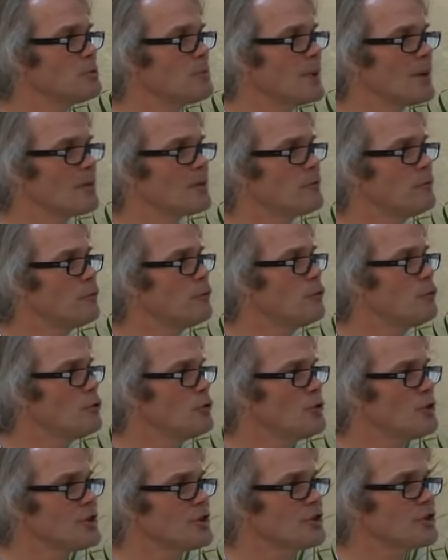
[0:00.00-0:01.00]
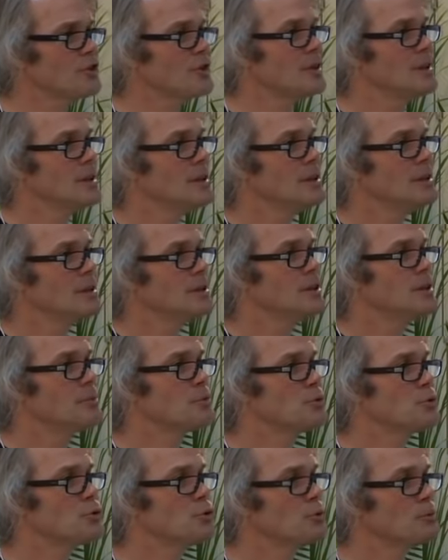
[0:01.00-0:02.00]
to about 4-ish, the
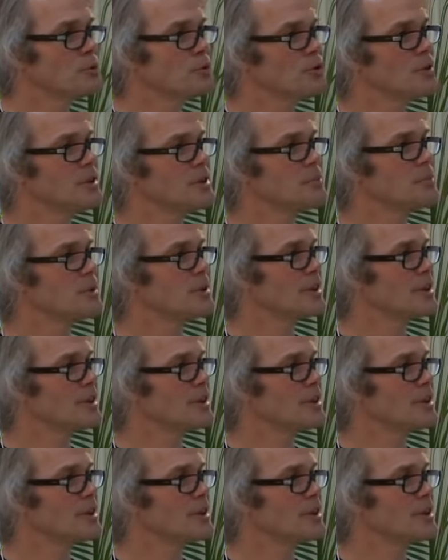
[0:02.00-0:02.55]
absorption is